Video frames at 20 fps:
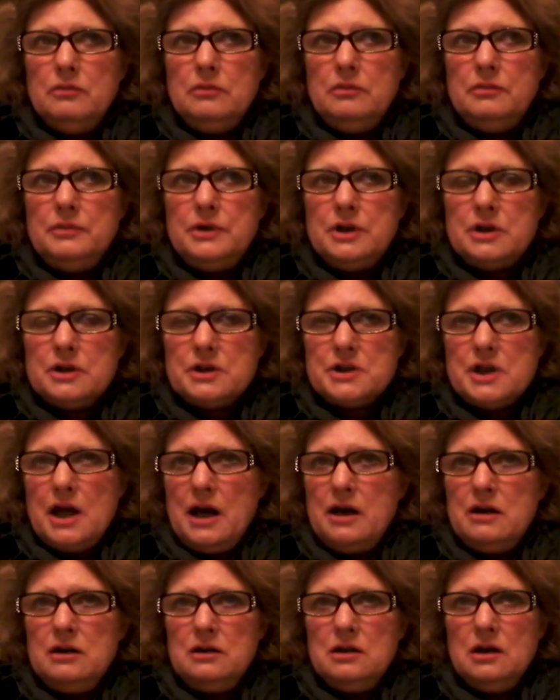Because
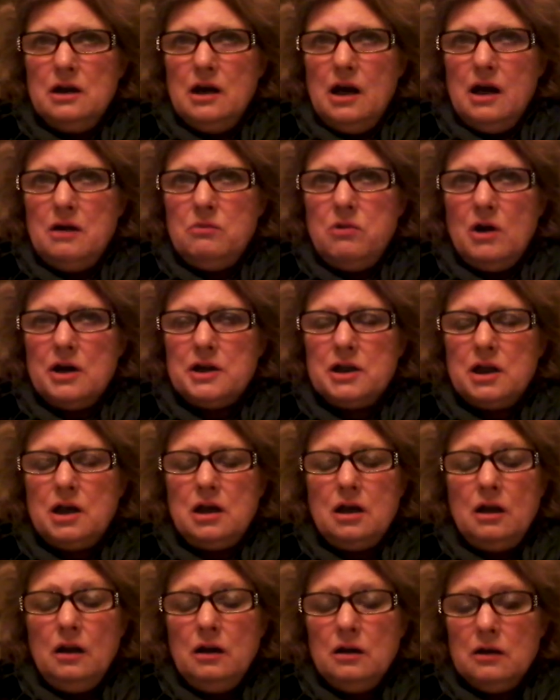I wanted to
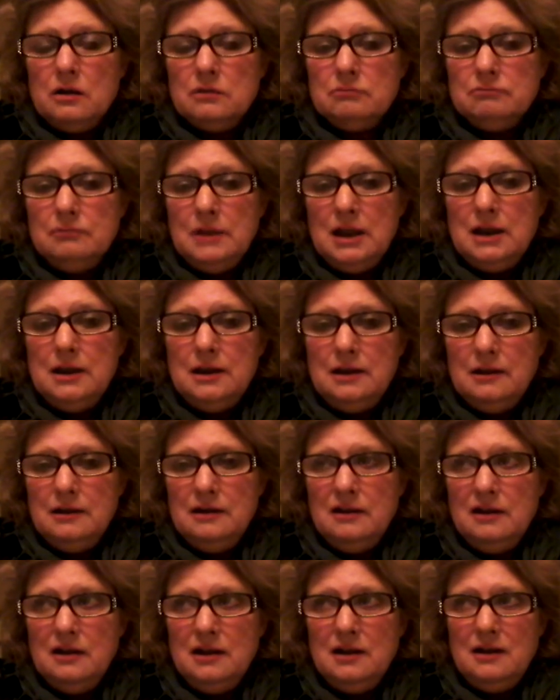kill her.
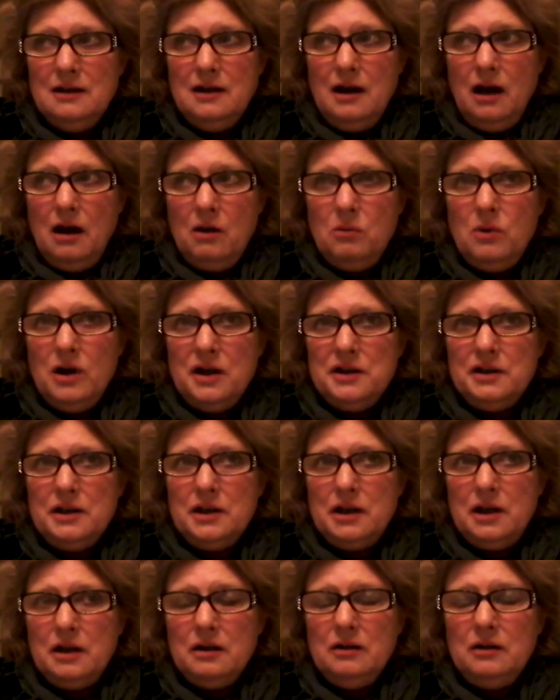I wanted to
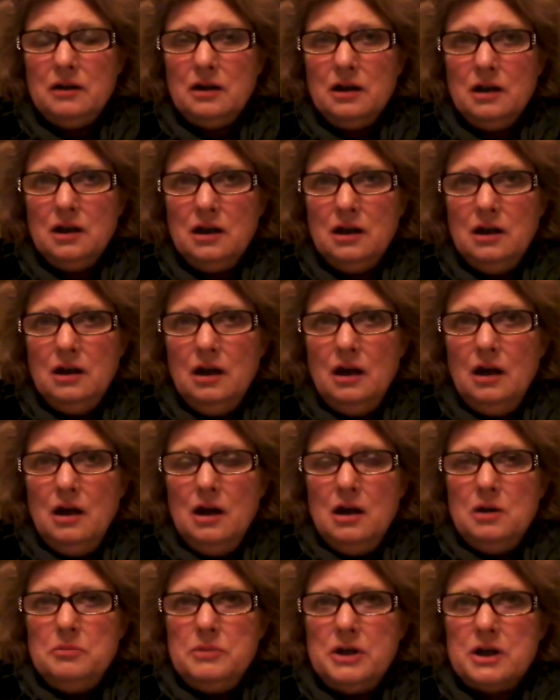kill her.
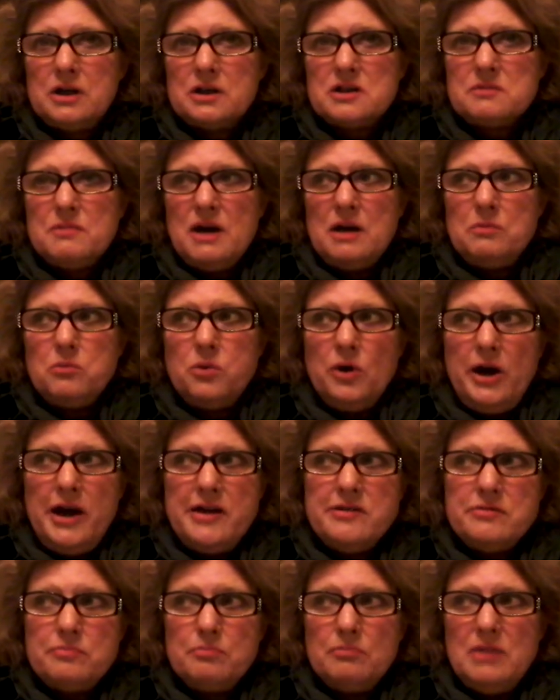Because my
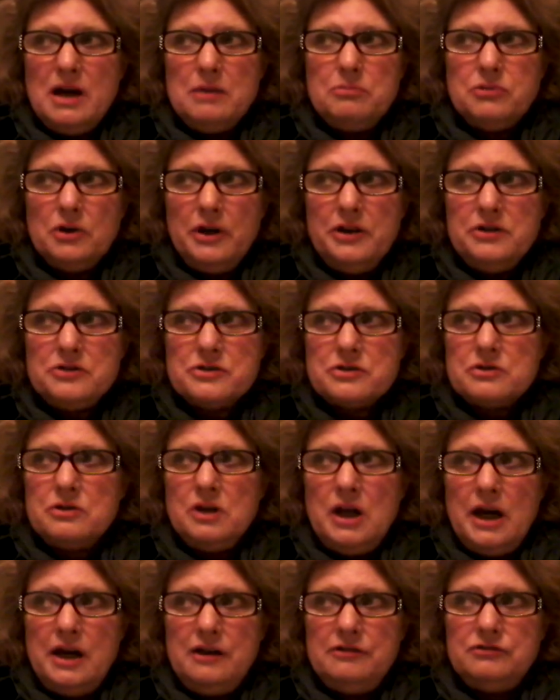brother's
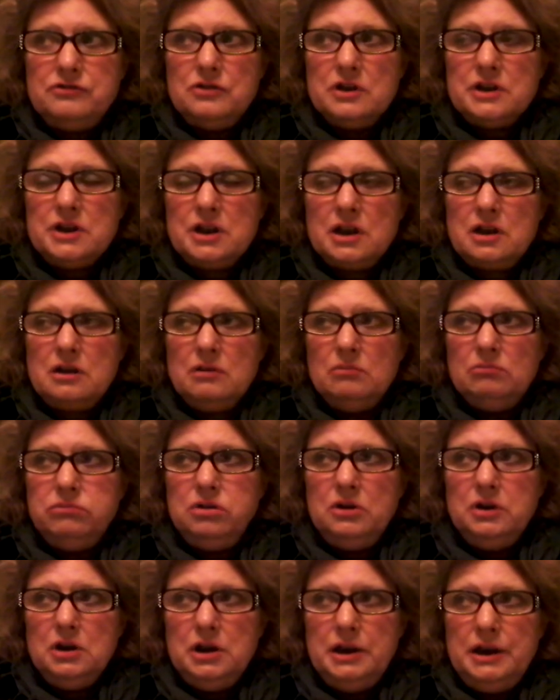life was a
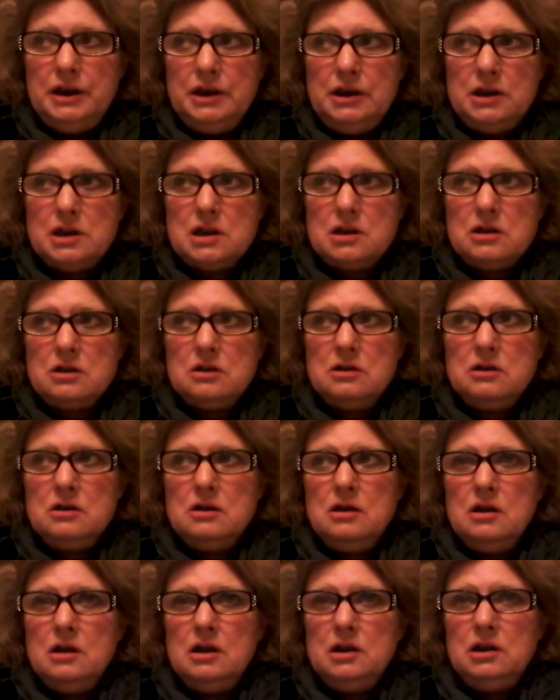complete
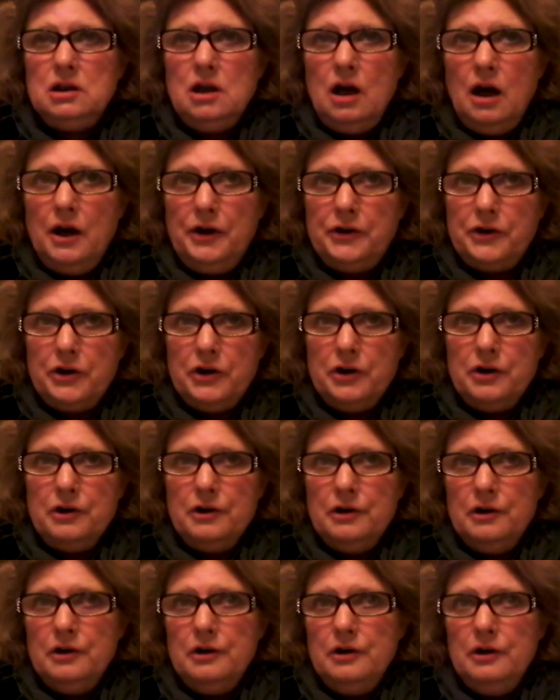and utter
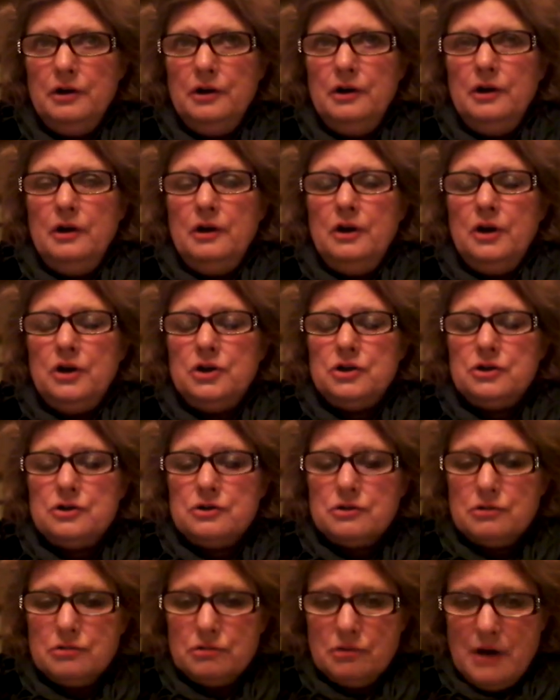
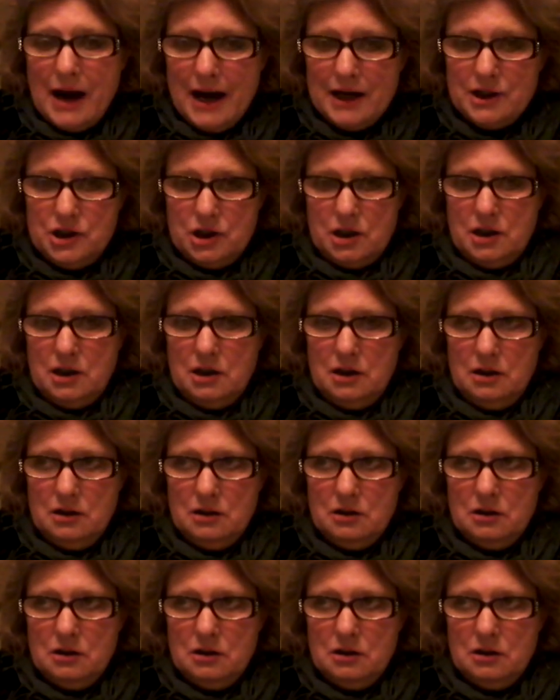tragedy.